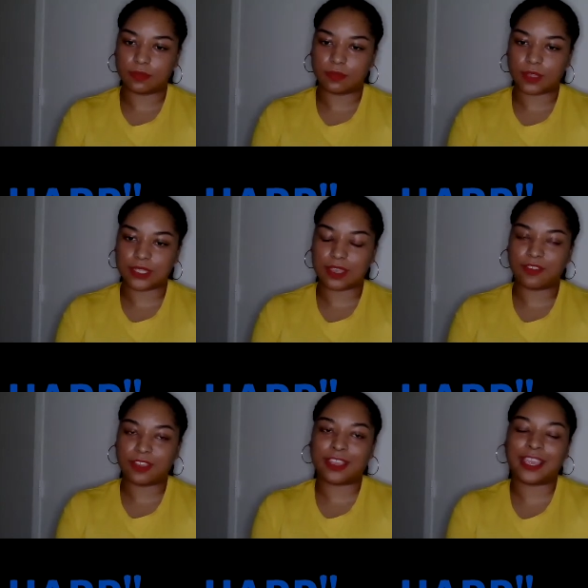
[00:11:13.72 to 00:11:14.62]

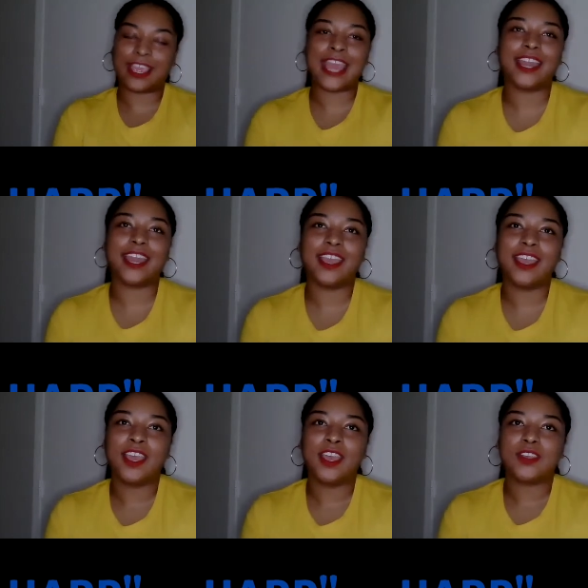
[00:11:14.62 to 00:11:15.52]
Definitely. And
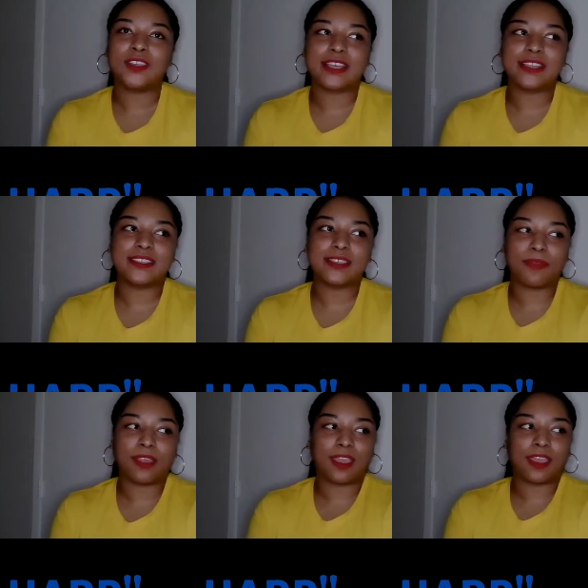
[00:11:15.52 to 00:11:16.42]
you guys
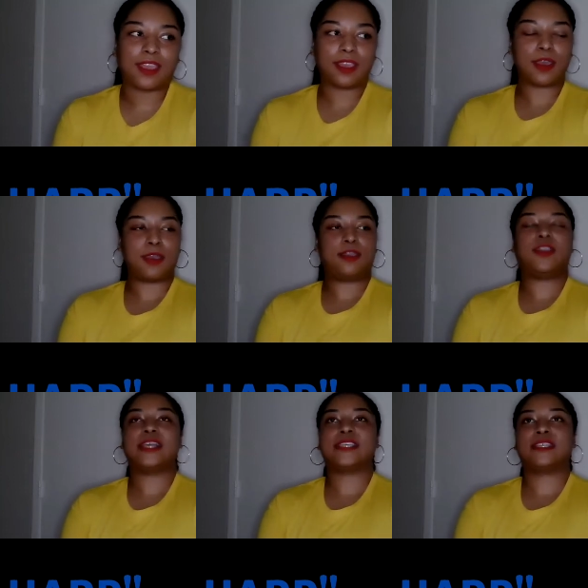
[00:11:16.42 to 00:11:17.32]

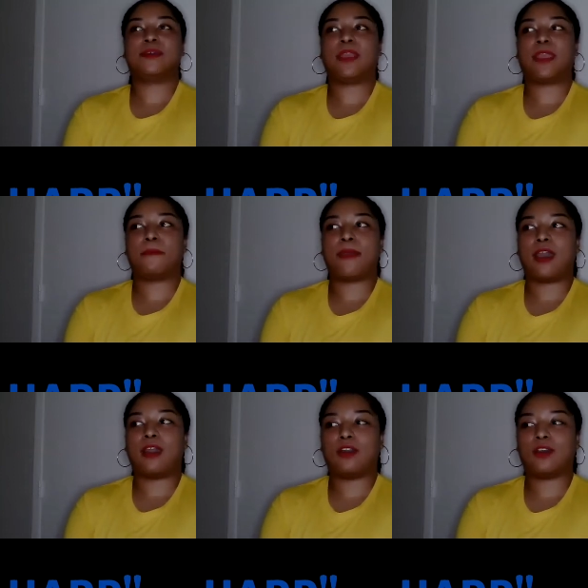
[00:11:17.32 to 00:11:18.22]
said something
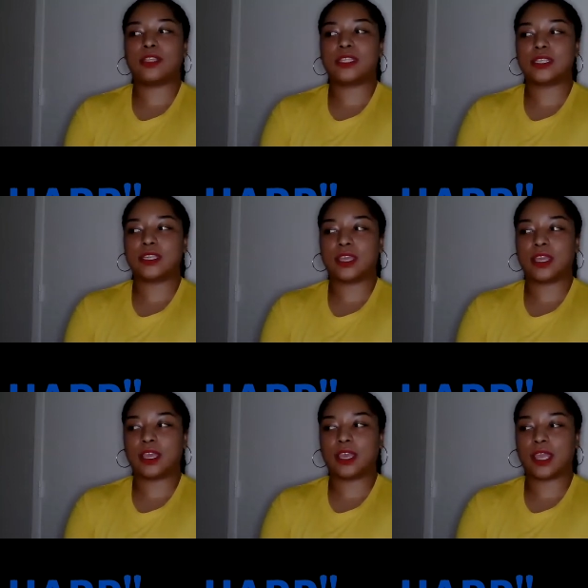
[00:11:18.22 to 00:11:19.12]
about
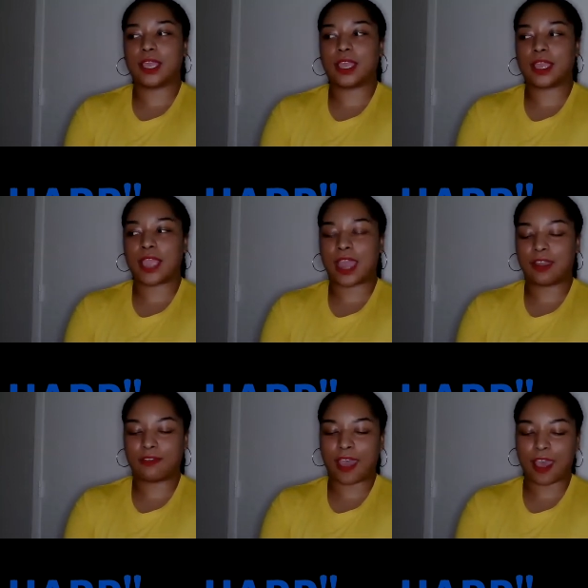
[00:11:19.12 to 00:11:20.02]
kind
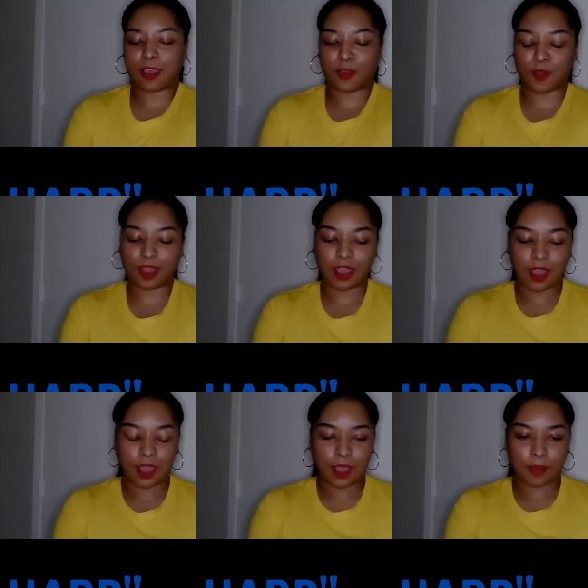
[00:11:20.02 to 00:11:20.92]
of how
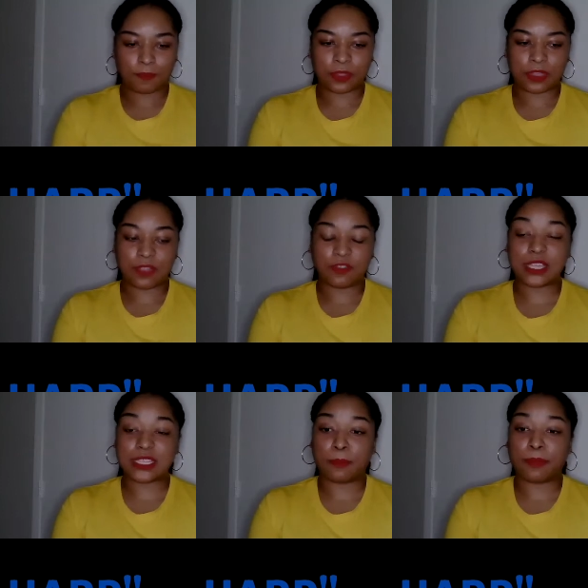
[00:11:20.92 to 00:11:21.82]
different
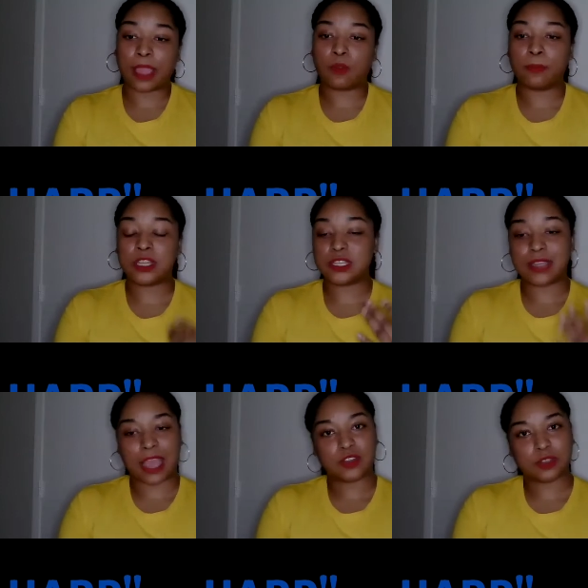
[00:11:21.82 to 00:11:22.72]
things that Black women just
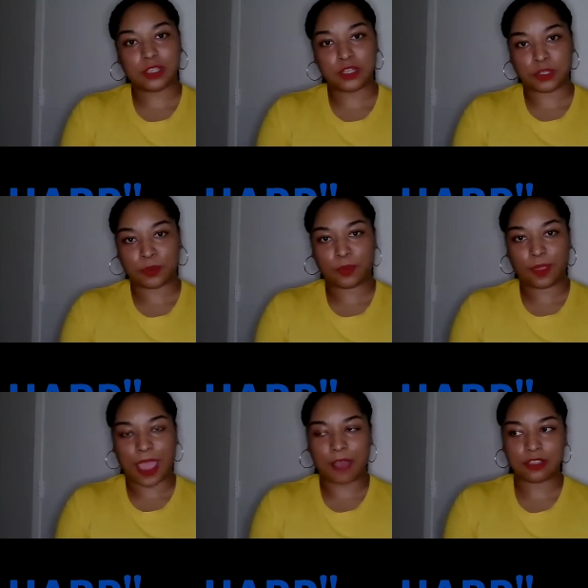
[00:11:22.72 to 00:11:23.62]
naturally do,
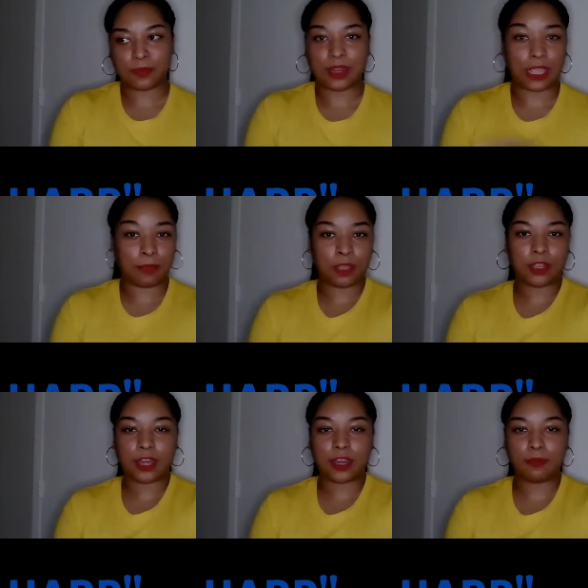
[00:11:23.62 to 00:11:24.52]
how it's been
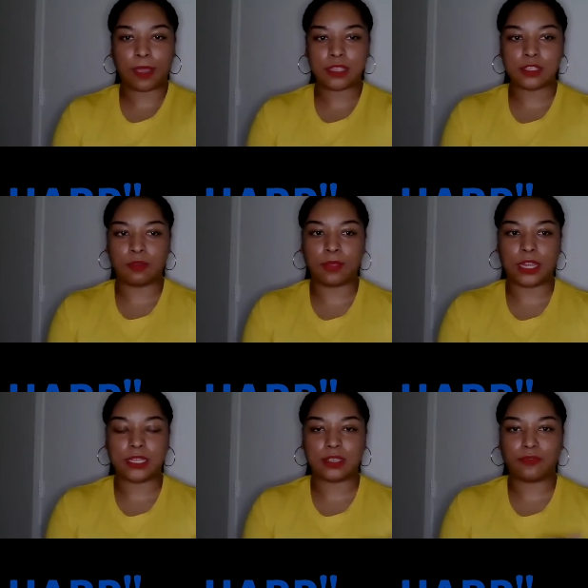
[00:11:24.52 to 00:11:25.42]
emulated by so
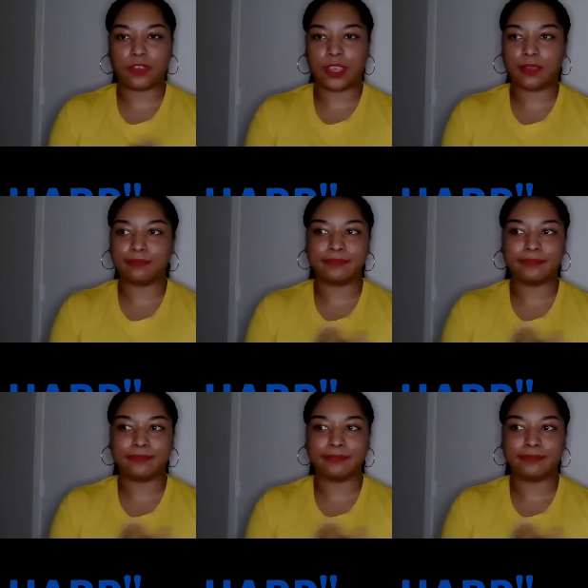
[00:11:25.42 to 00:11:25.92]
many different